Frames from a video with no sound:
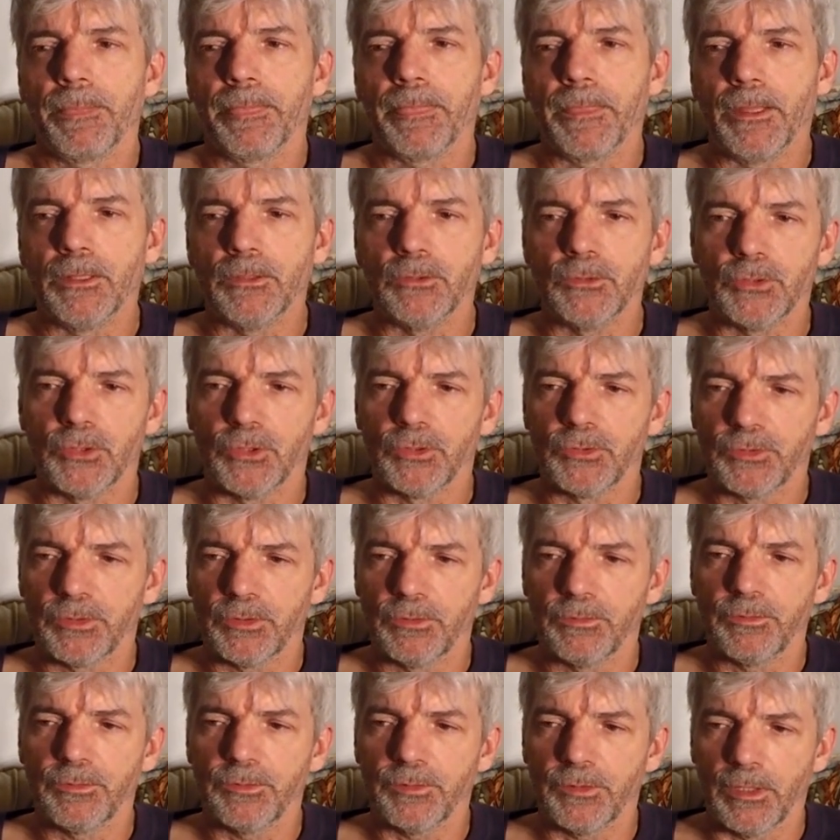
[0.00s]
And
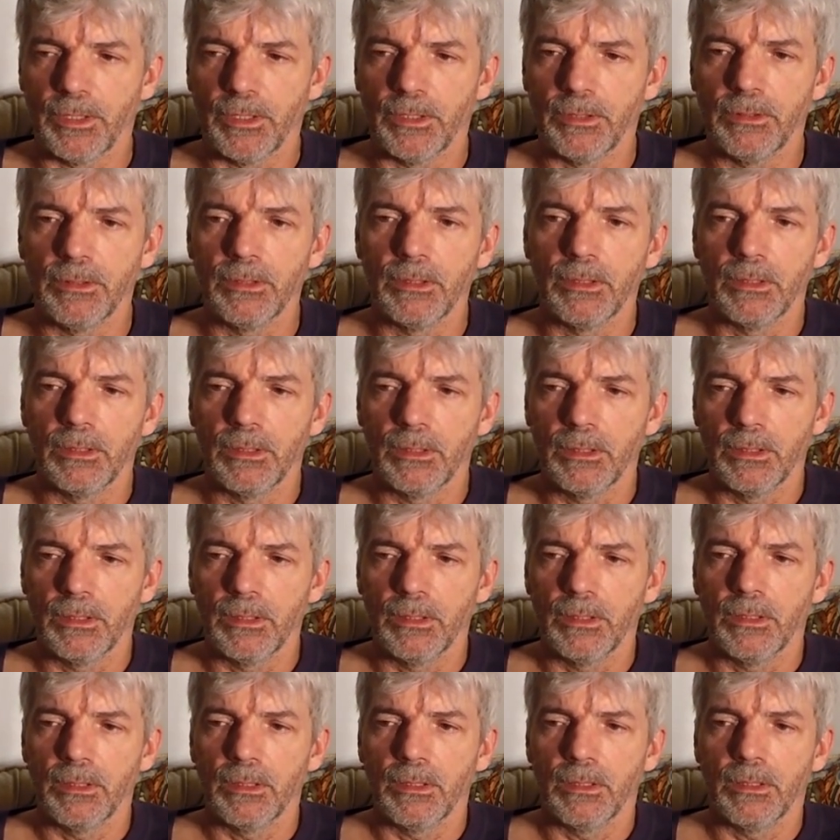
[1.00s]
Joseph said,
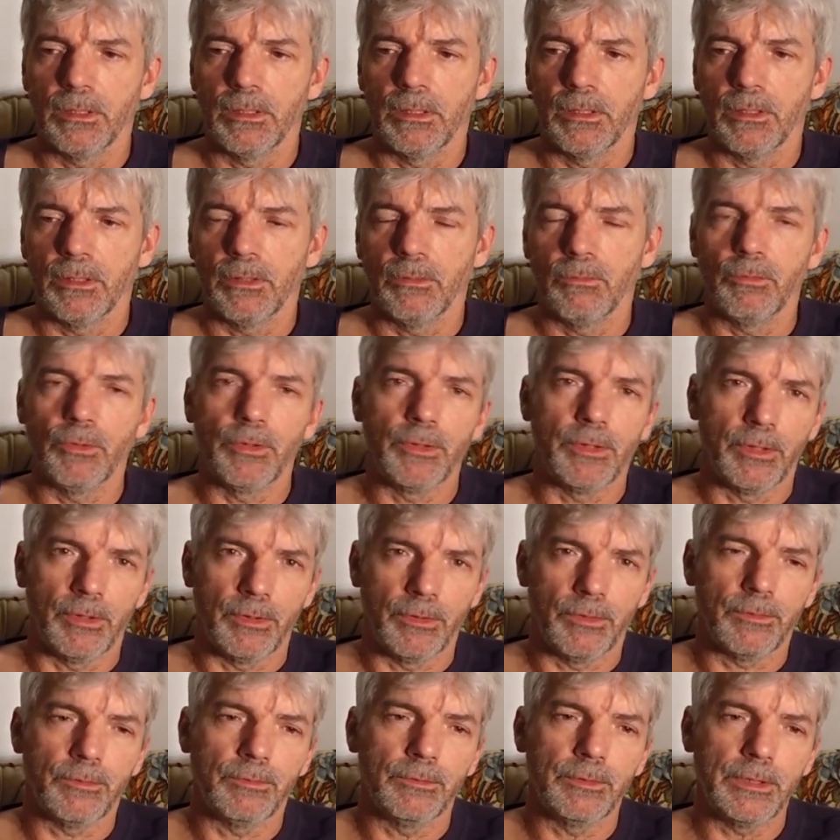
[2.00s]
Within
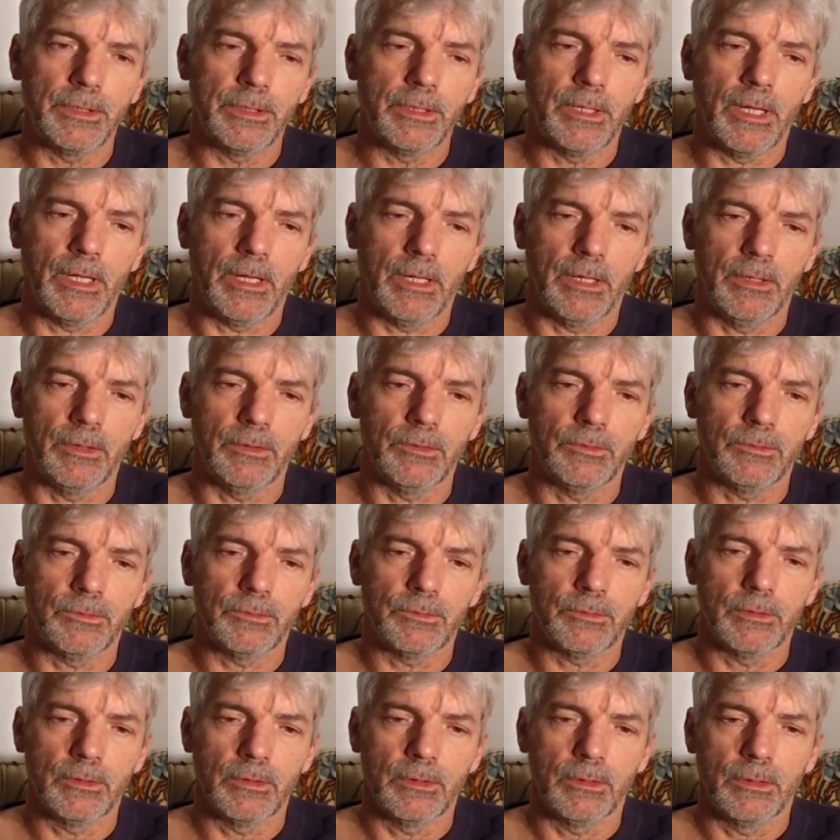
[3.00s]
3
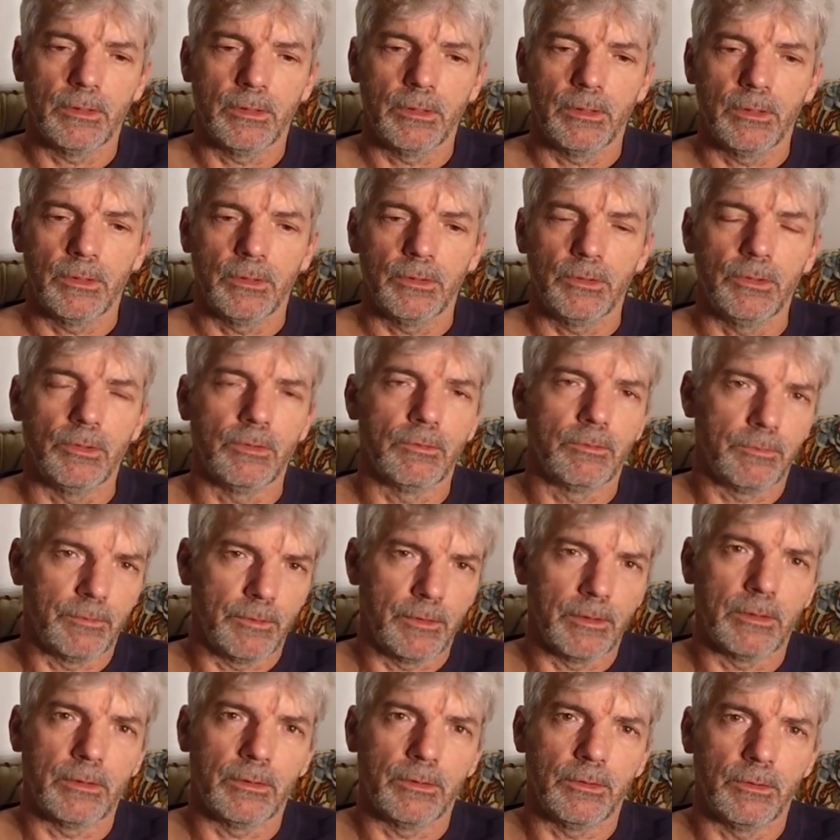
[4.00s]
days,
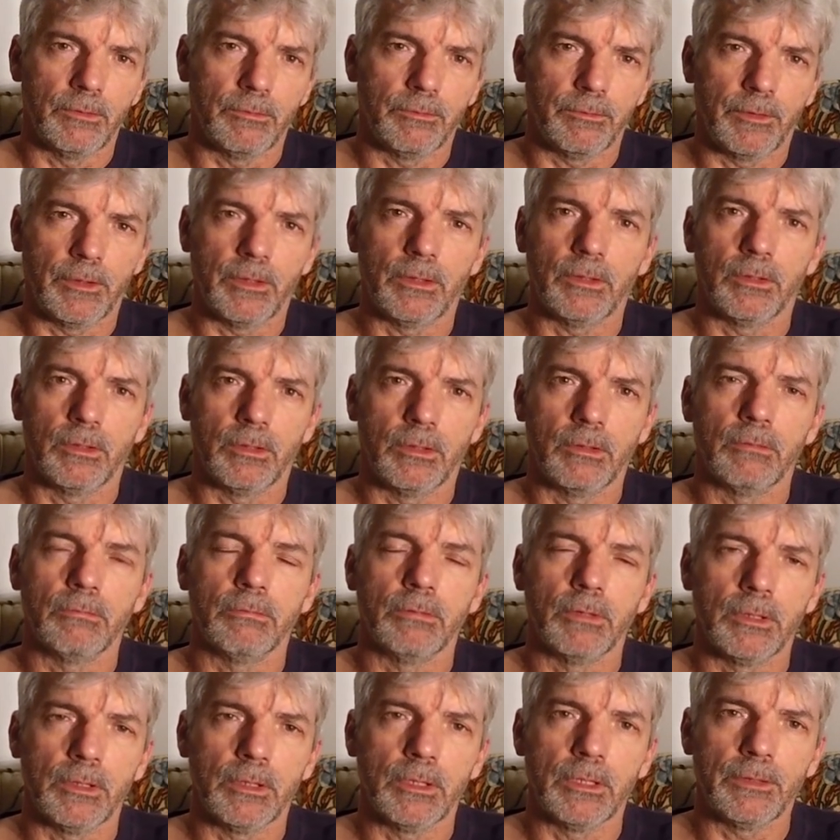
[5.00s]
the Pharaoh
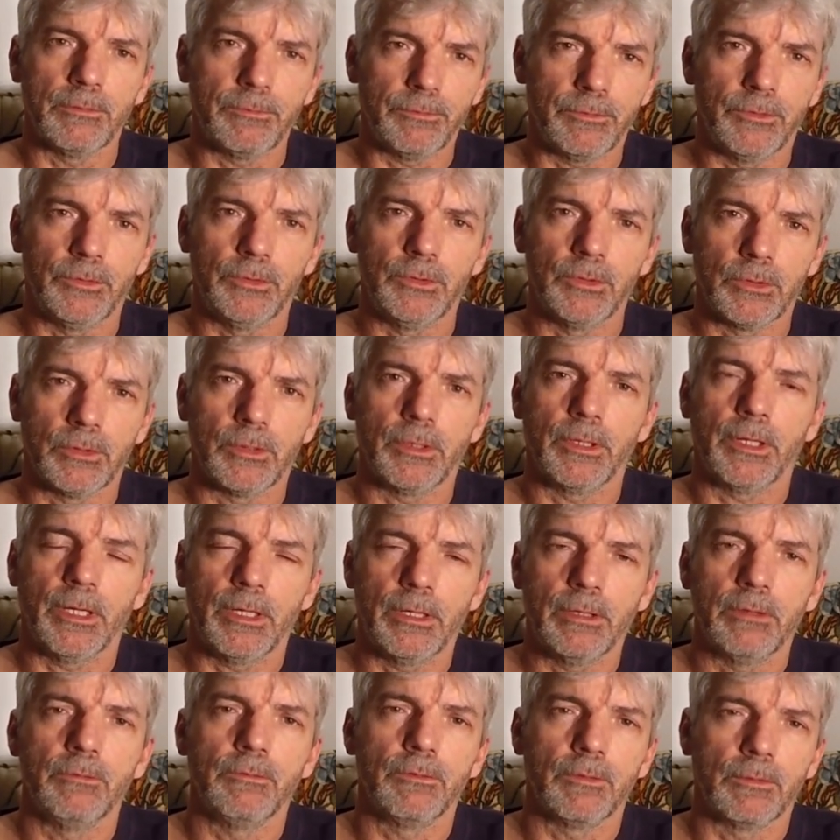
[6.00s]
will lift your
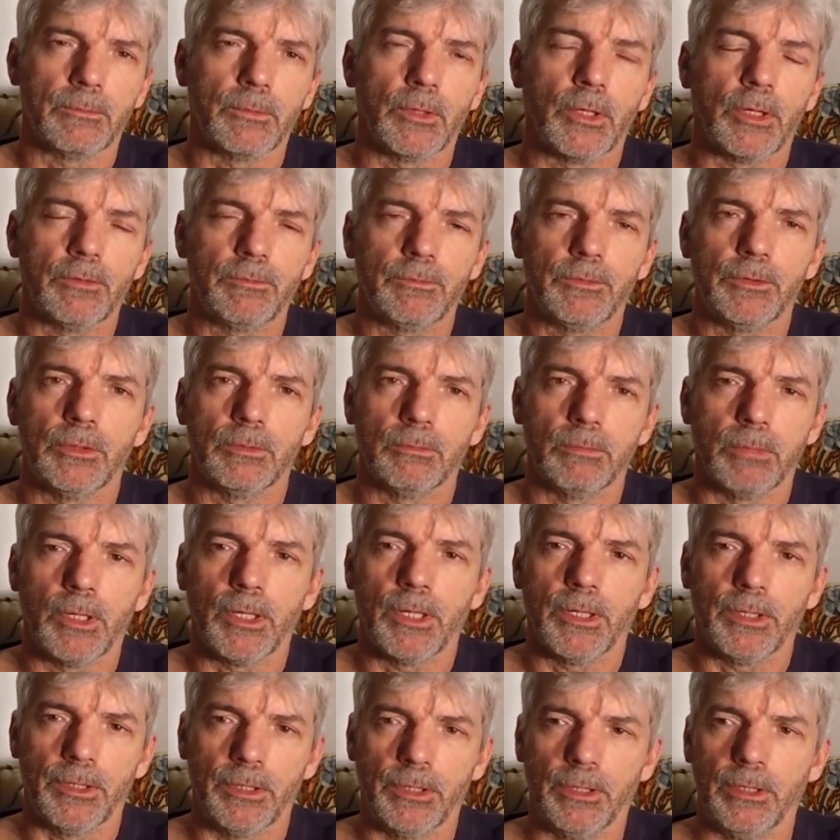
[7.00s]
head from off your
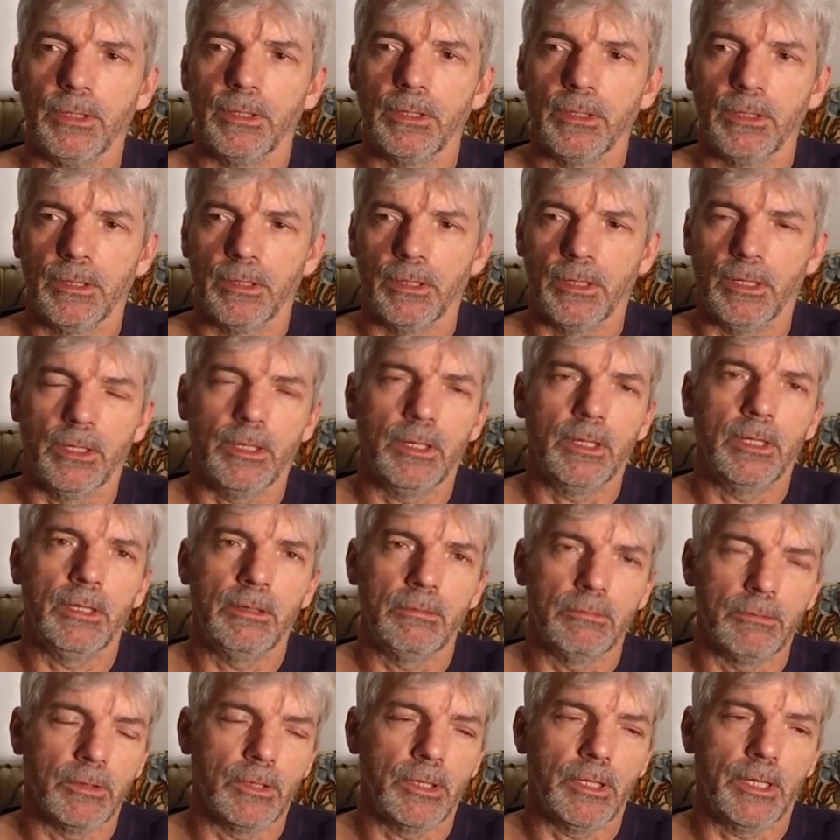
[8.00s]
body, and he
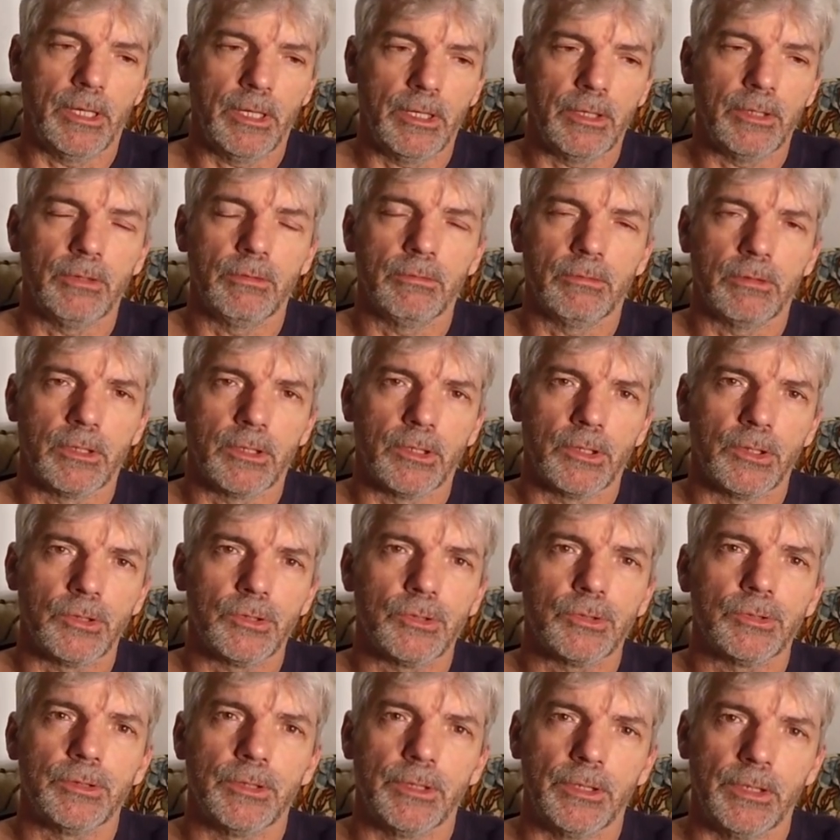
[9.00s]
will hang you on a
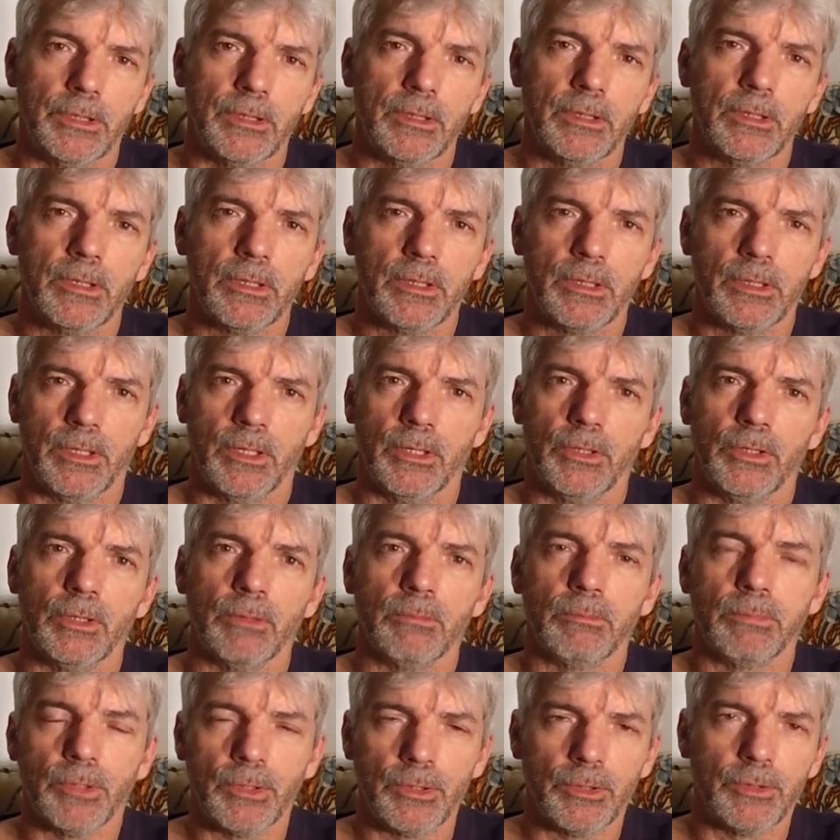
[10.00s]
tree, and the
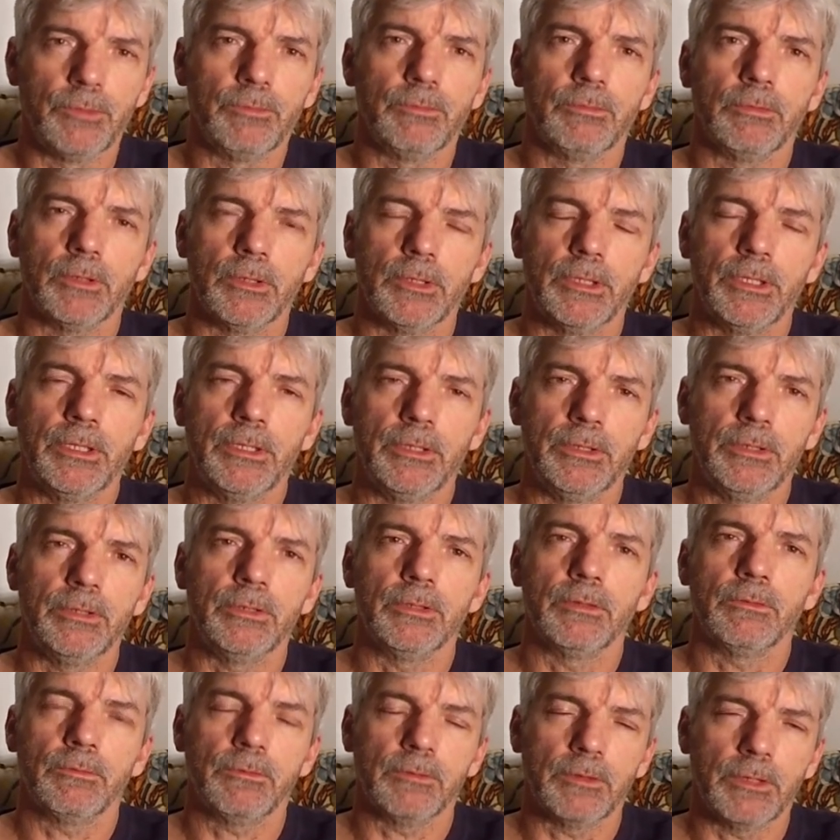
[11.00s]
birds will eat
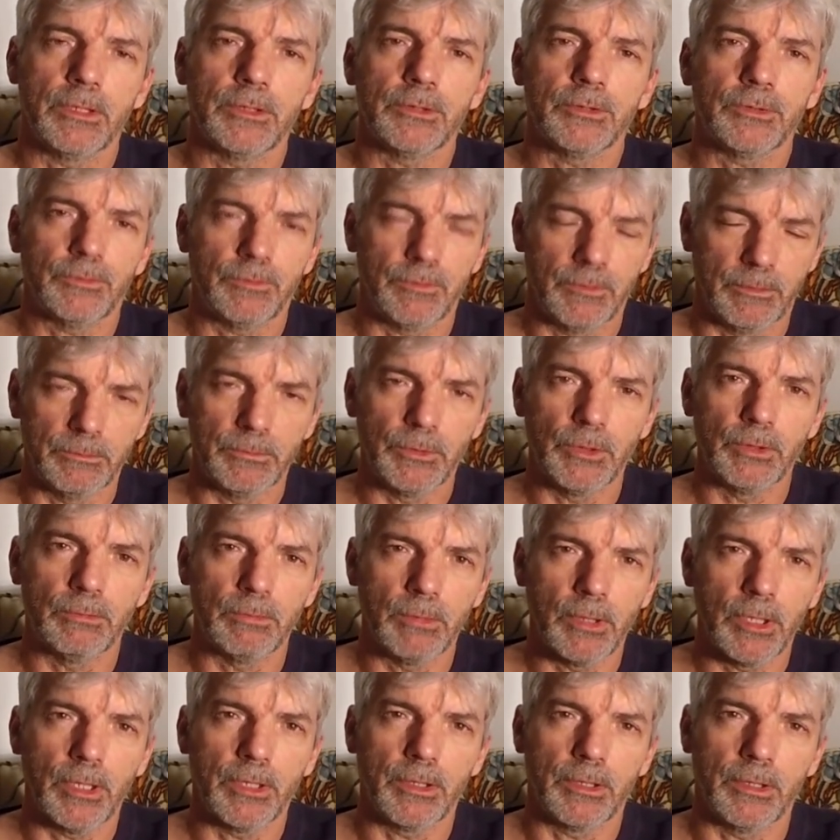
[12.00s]
your flesh from your
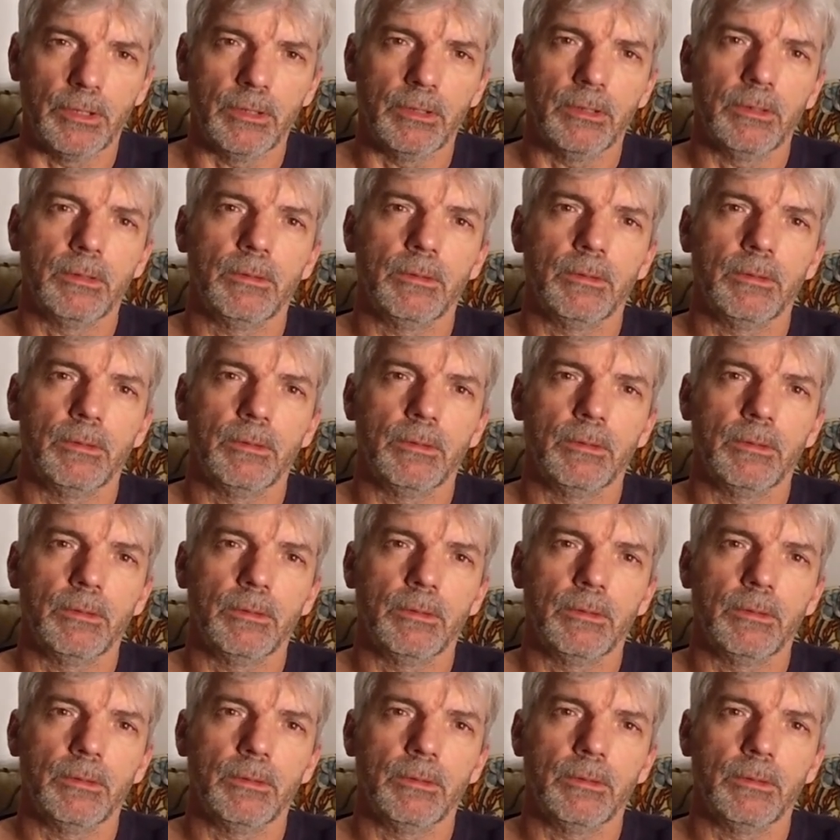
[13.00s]
body.